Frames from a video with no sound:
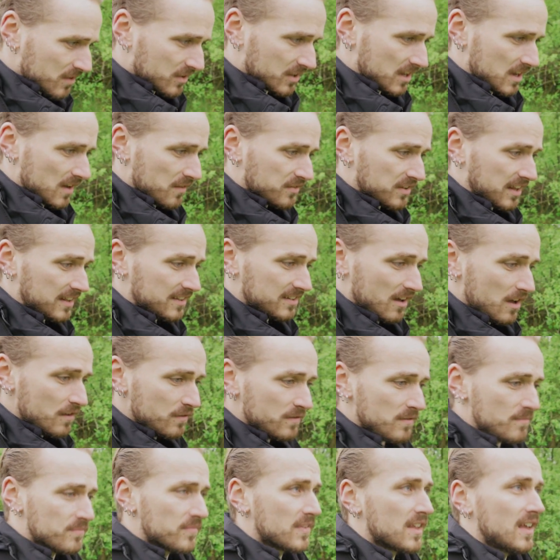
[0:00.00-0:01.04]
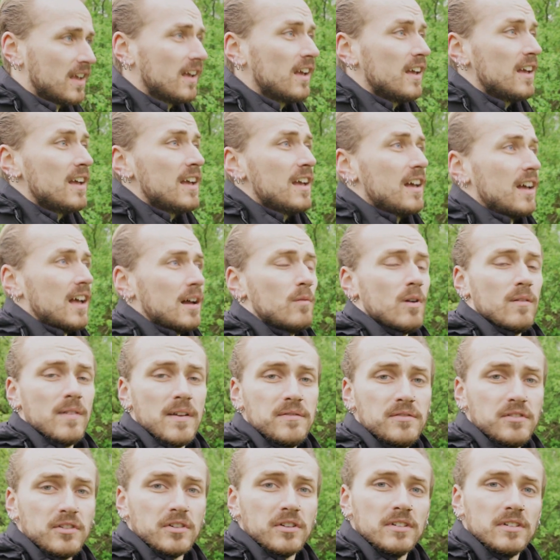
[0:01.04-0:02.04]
So I've sent it off, and what they've